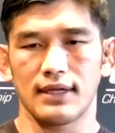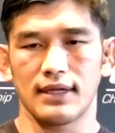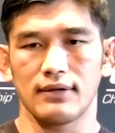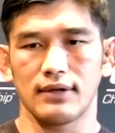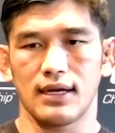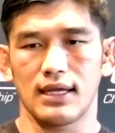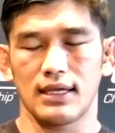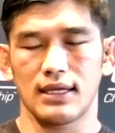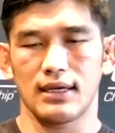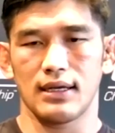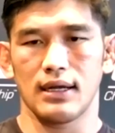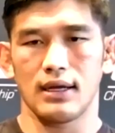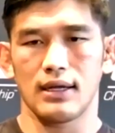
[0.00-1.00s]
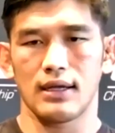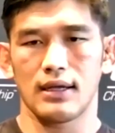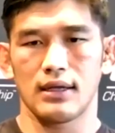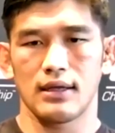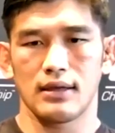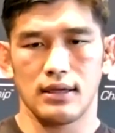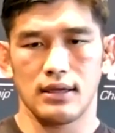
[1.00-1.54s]
that I can
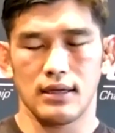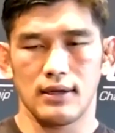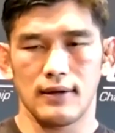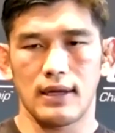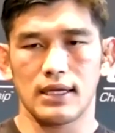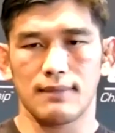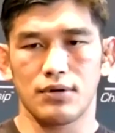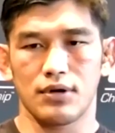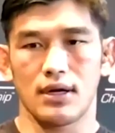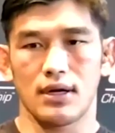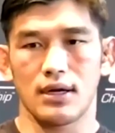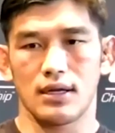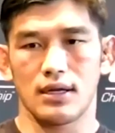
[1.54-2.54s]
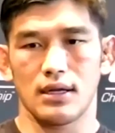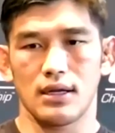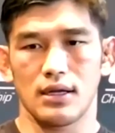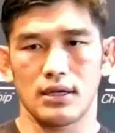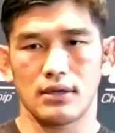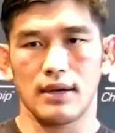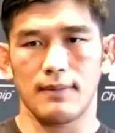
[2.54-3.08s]
put on a
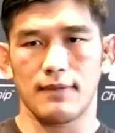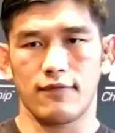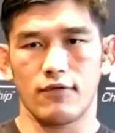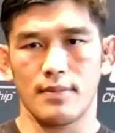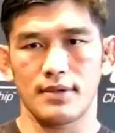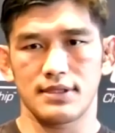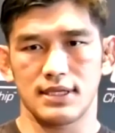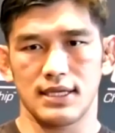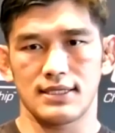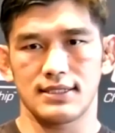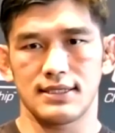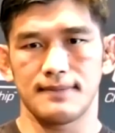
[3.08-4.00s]
great performance against him.